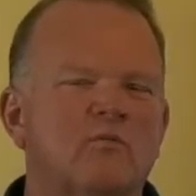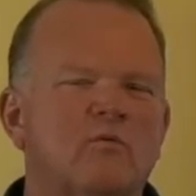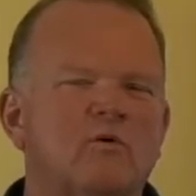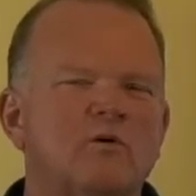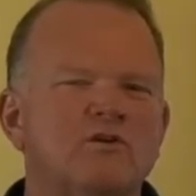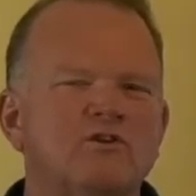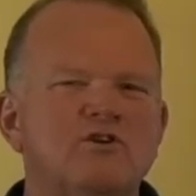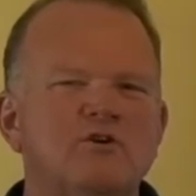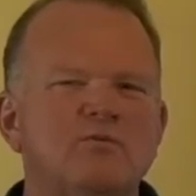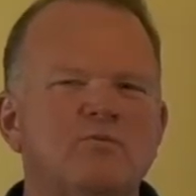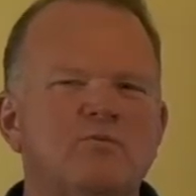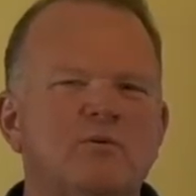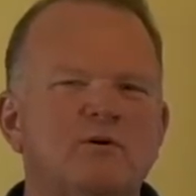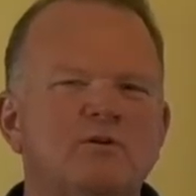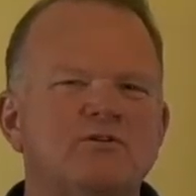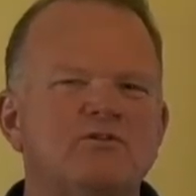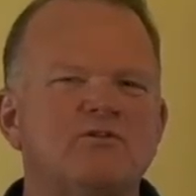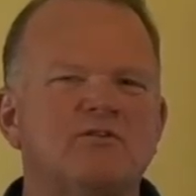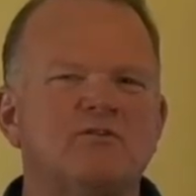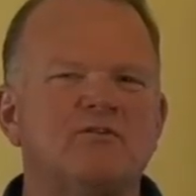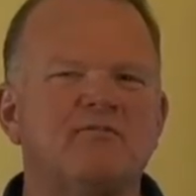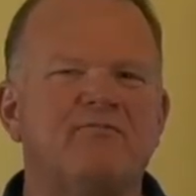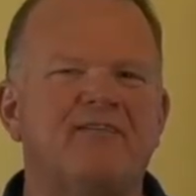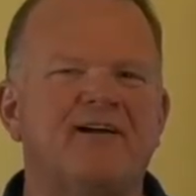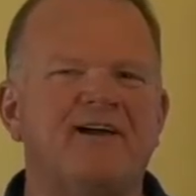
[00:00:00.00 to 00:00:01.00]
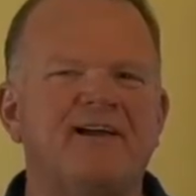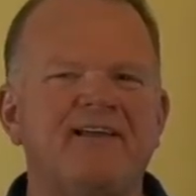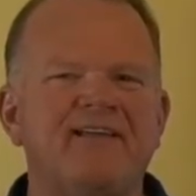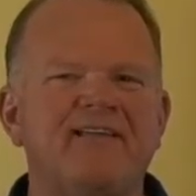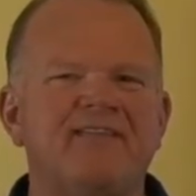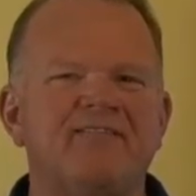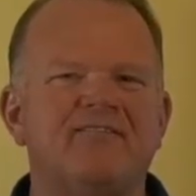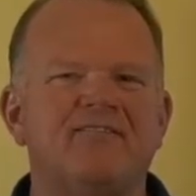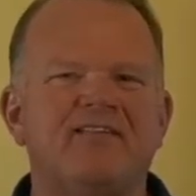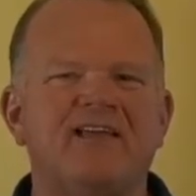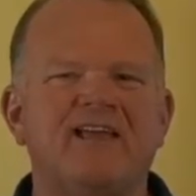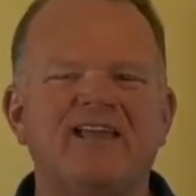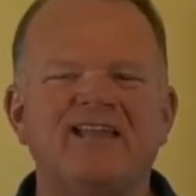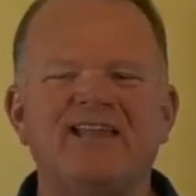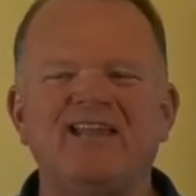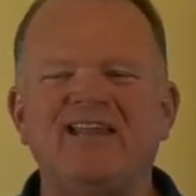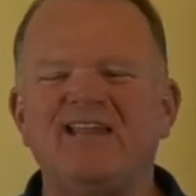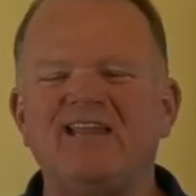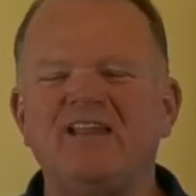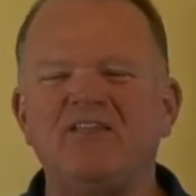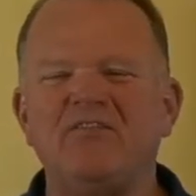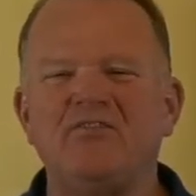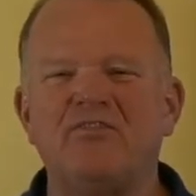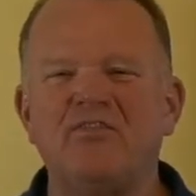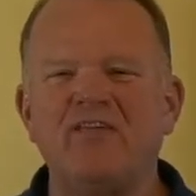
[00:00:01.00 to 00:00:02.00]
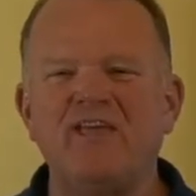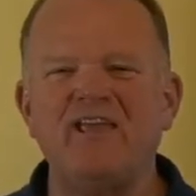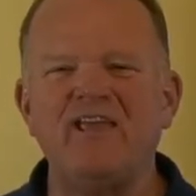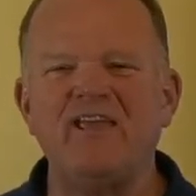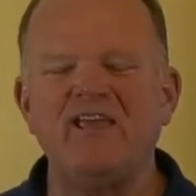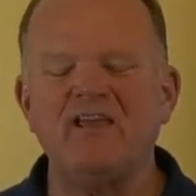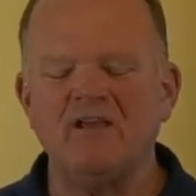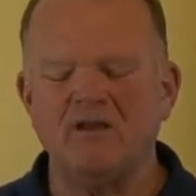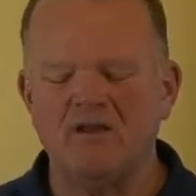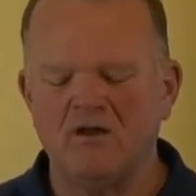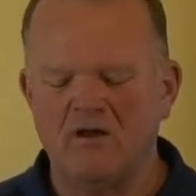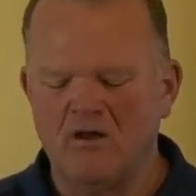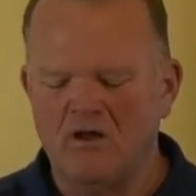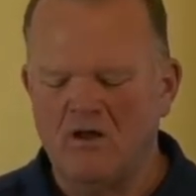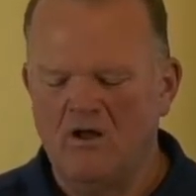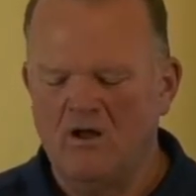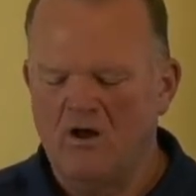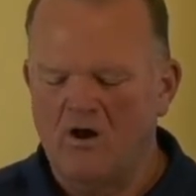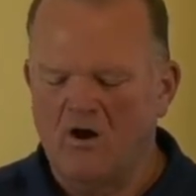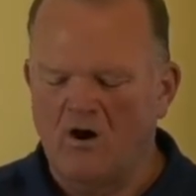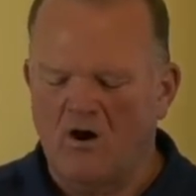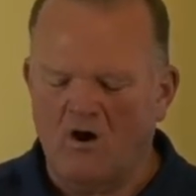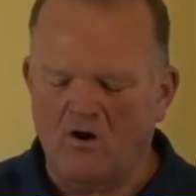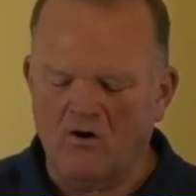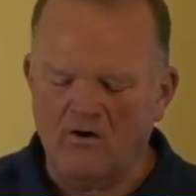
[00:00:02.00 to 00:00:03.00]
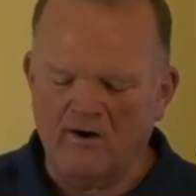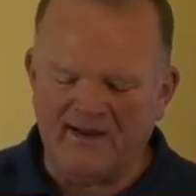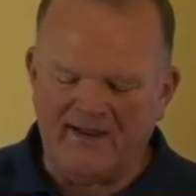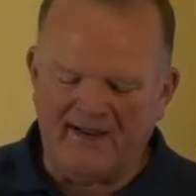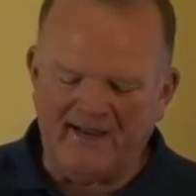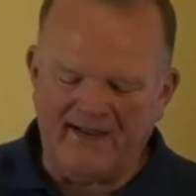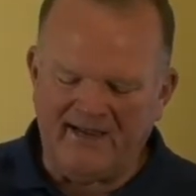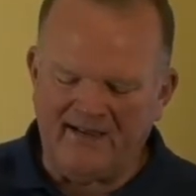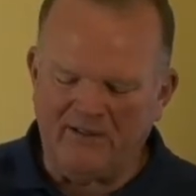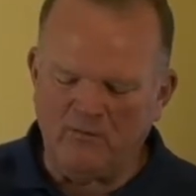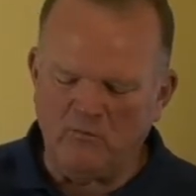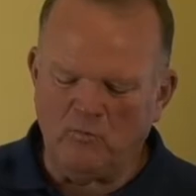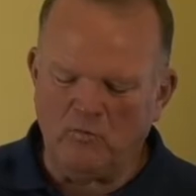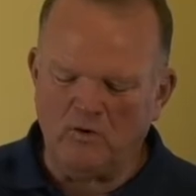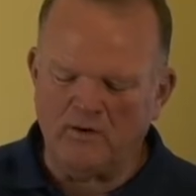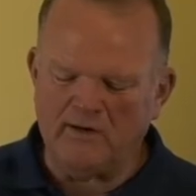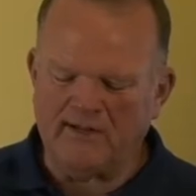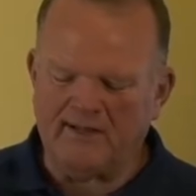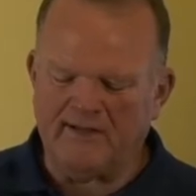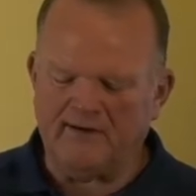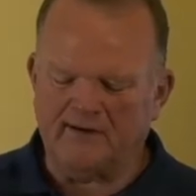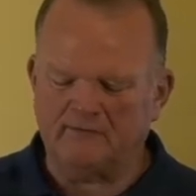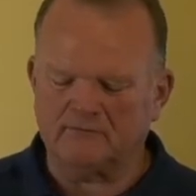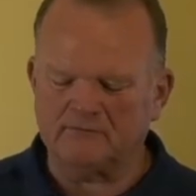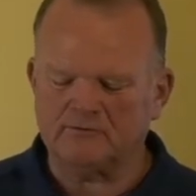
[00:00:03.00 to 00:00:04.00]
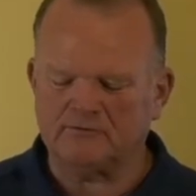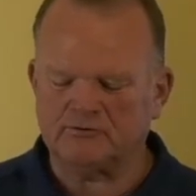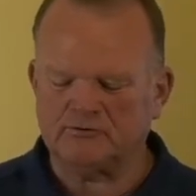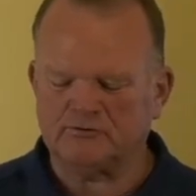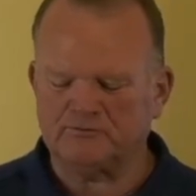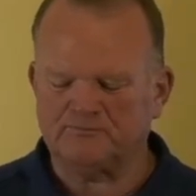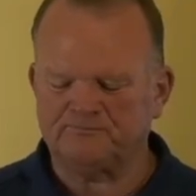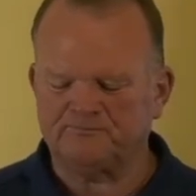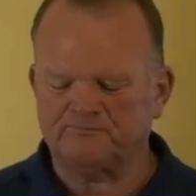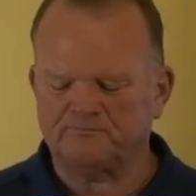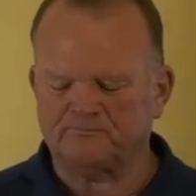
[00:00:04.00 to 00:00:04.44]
would you put your faith in anything or anyone else